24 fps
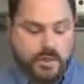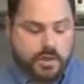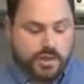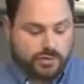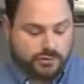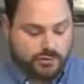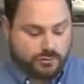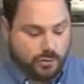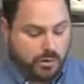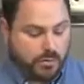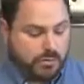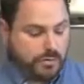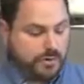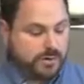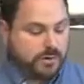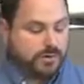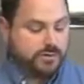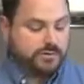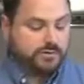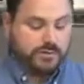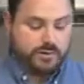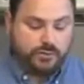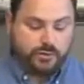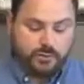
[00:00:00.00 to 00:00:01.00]
So what we're going to
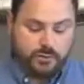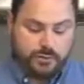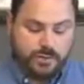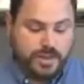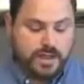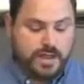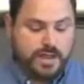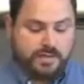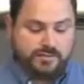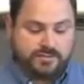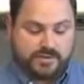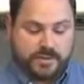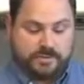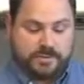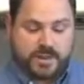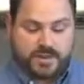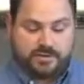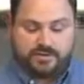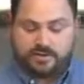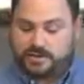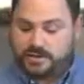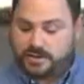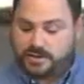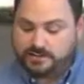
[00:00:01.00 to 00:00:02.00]
do is I'm
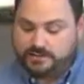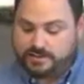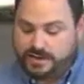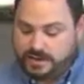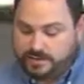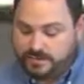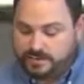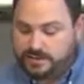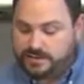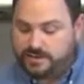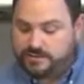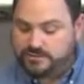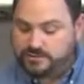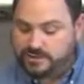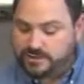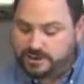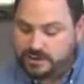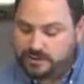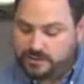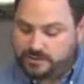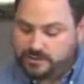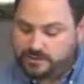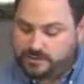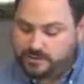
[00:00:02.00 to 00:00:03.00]
actually going to take these, like
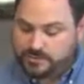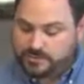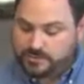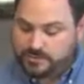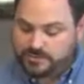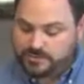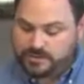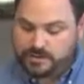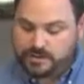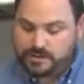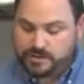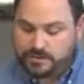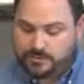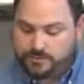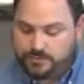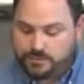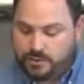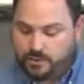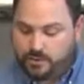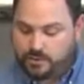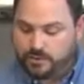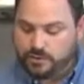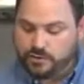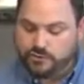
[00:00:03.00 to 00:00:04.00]
I did with this here,
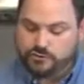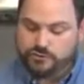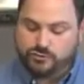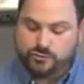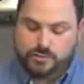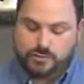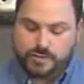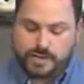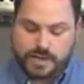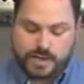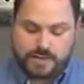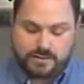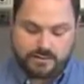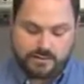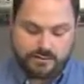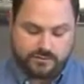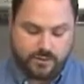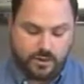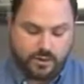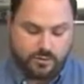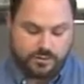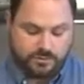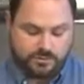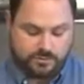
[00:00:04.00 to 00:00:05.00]
and we're going to julienne these
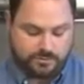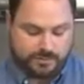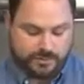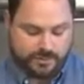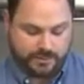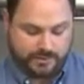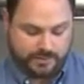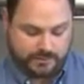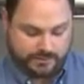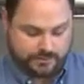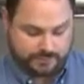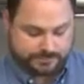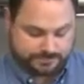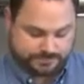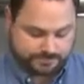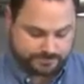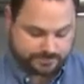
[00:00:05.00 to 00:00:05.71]
orange peels.